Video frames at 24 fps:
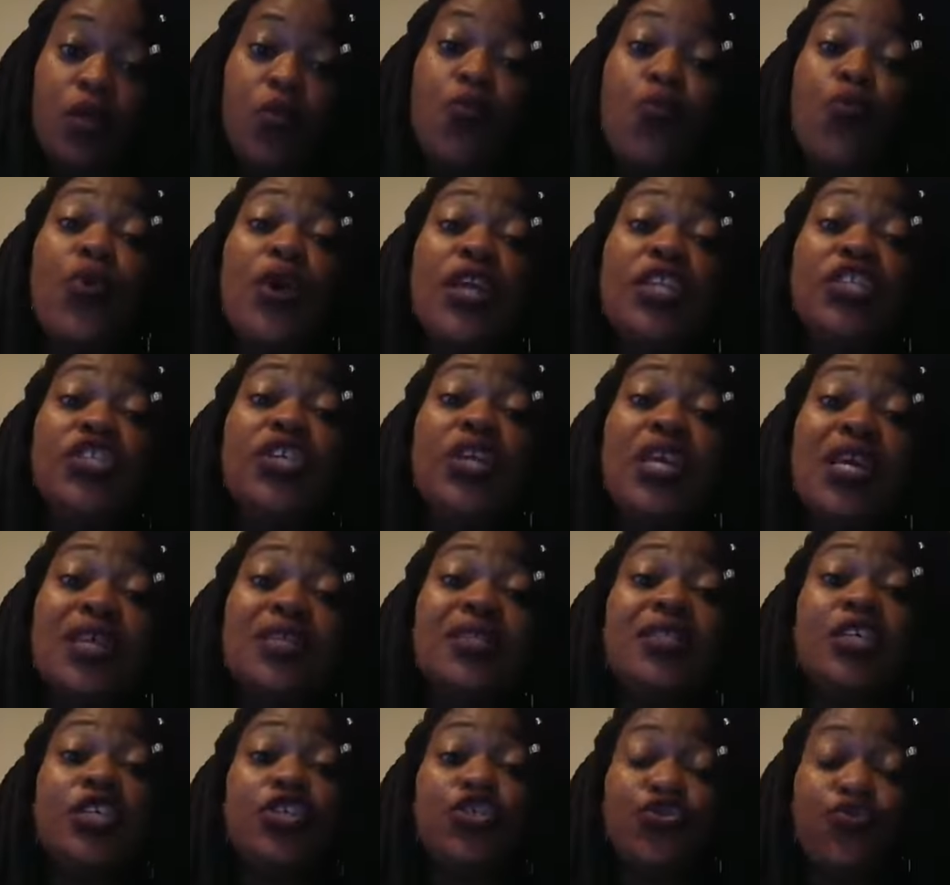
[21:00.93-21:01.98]
Which
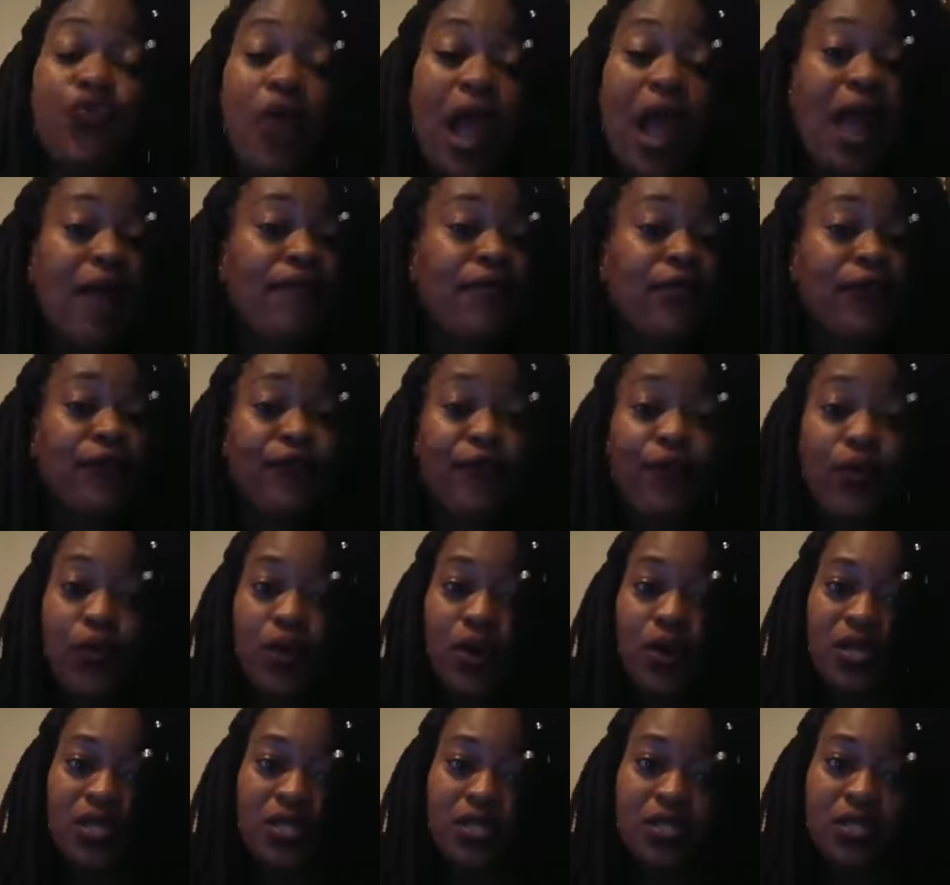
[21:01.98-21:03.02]
is the driving
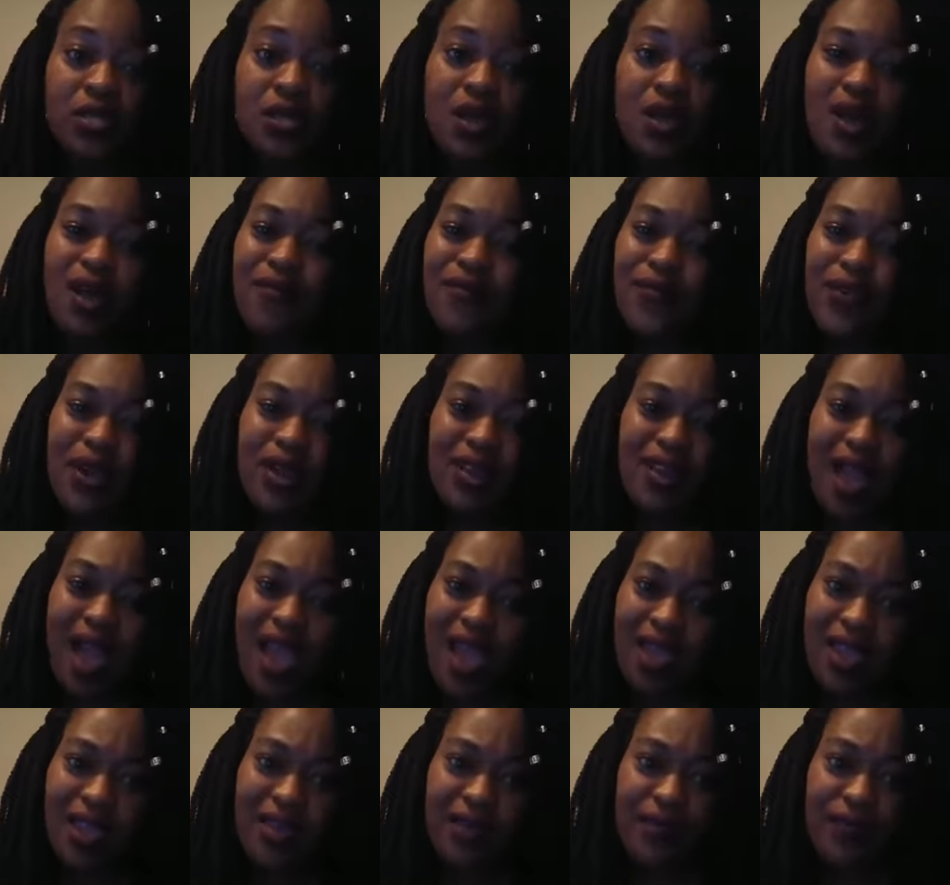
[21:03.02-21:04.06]
force of your
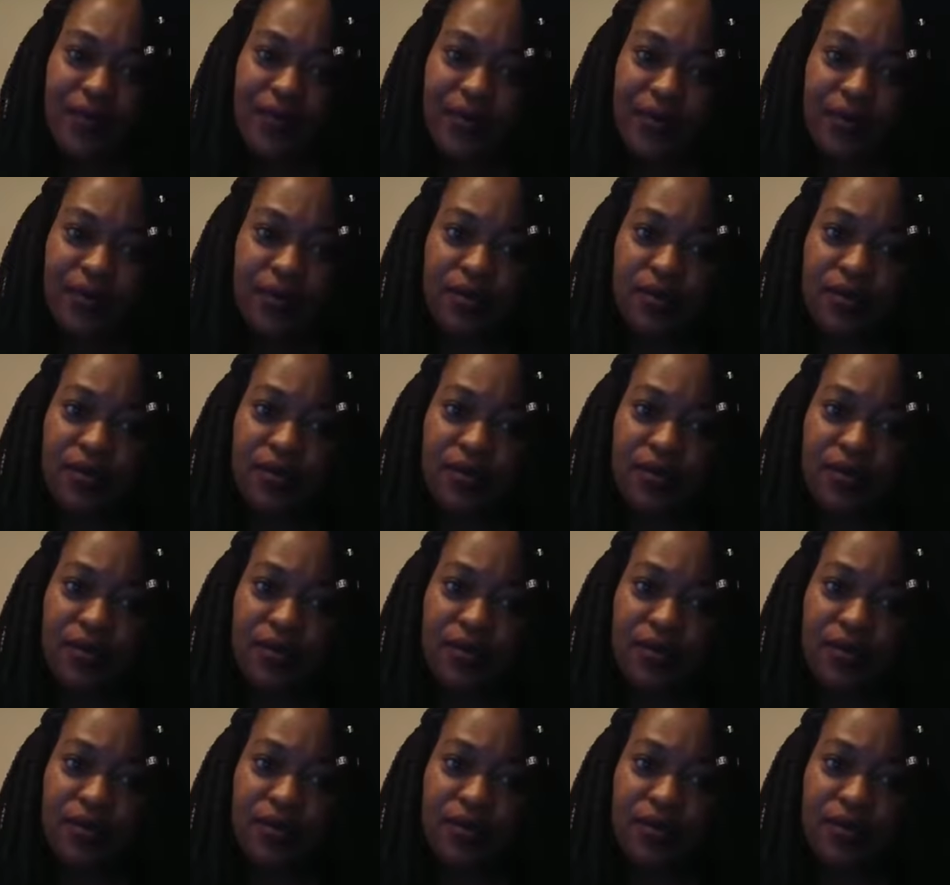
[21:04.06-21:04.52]
life?